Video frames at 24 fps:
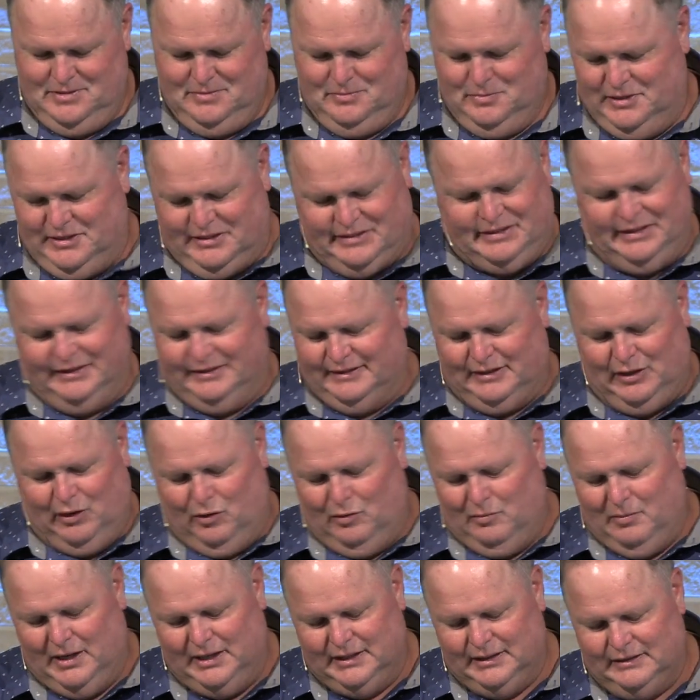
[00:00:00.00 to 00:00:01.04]
But this isn't
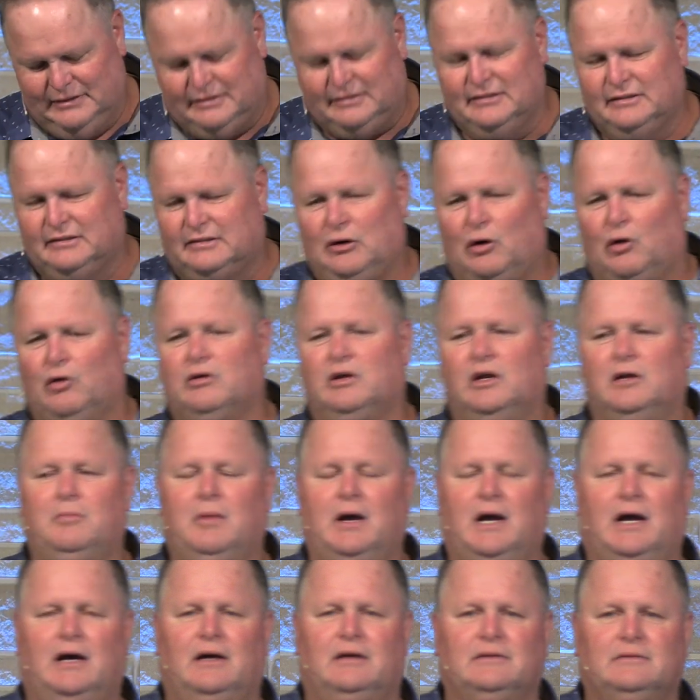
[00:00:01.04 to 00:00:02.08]
talking about that. This is talking
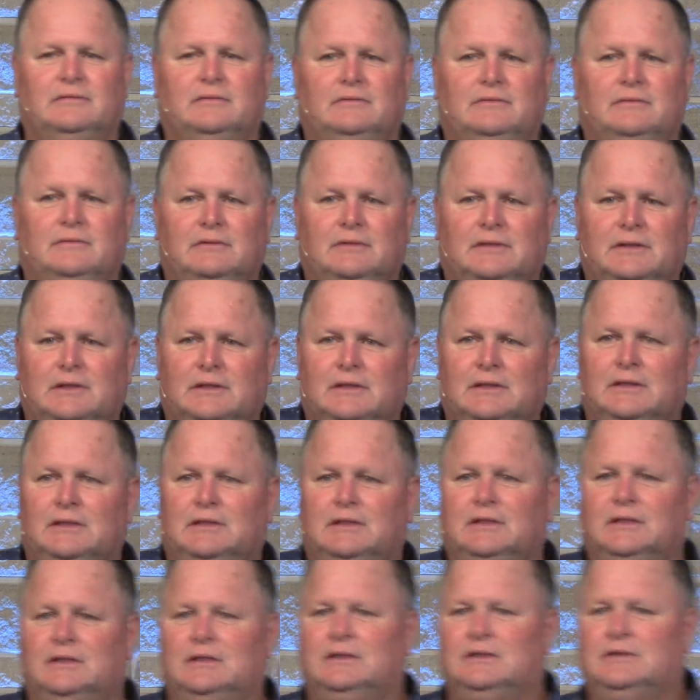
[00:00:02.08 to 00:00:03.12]
about
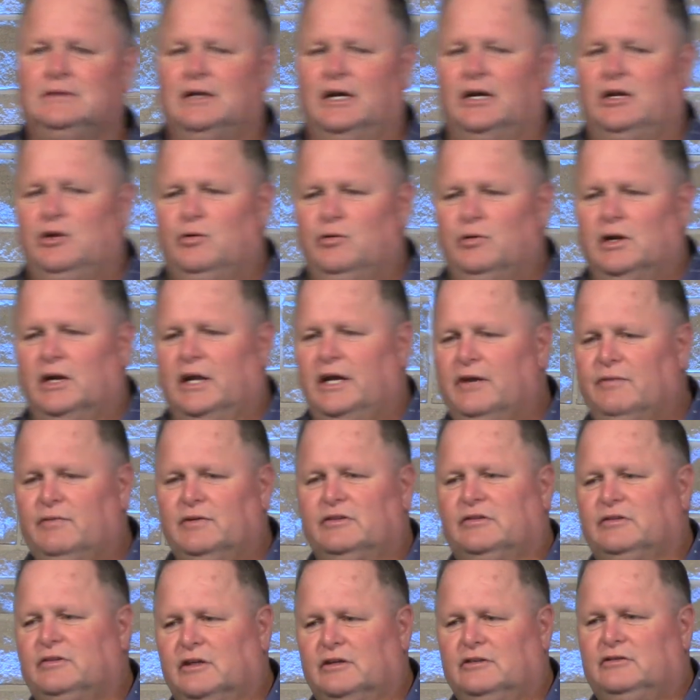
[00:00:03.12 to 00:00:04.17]
that you would live in
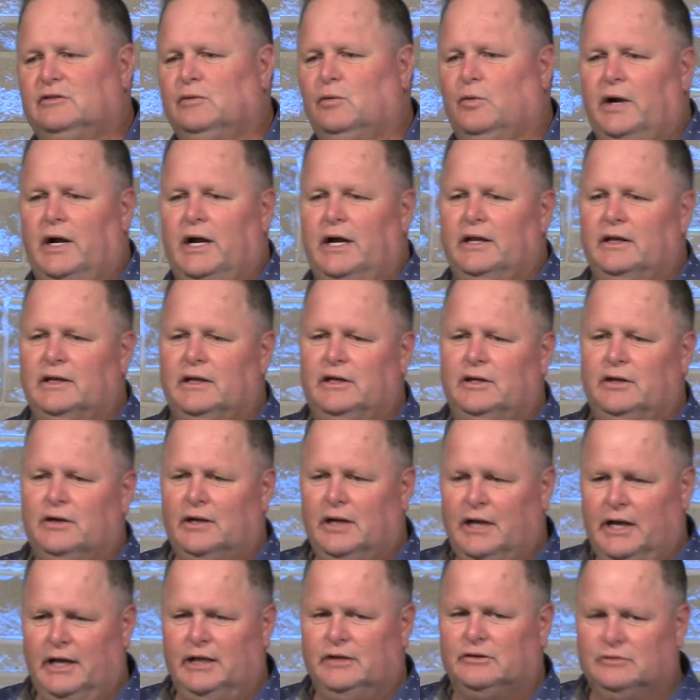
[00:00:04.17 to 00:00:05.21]
such a way that your
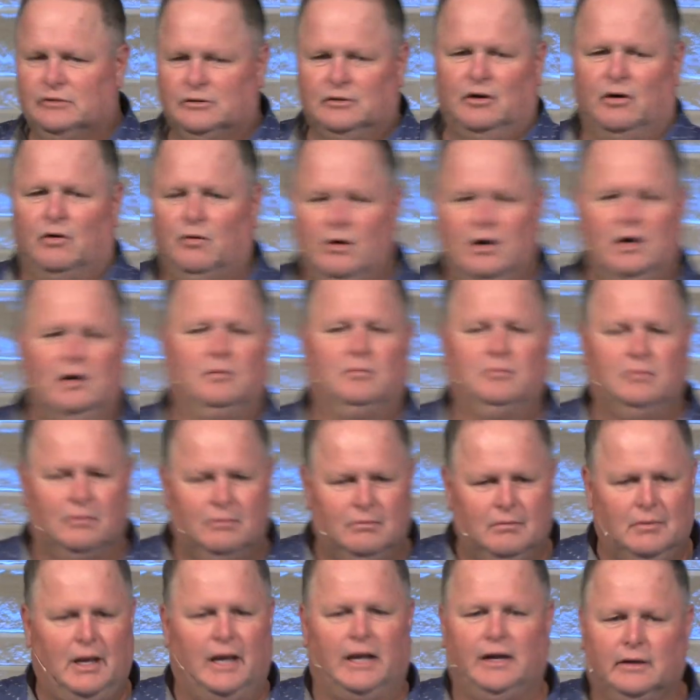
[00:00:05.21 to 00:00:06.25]
kids grow up
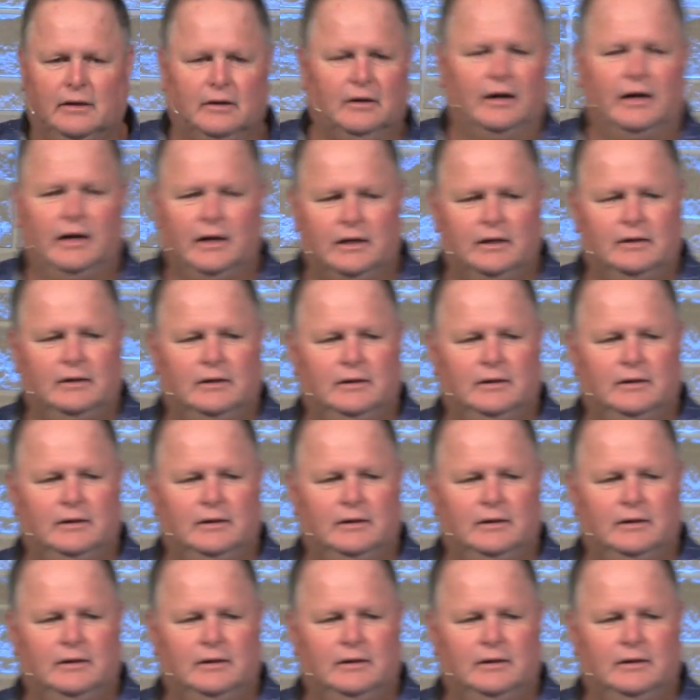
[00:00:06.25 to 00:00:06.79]
angry.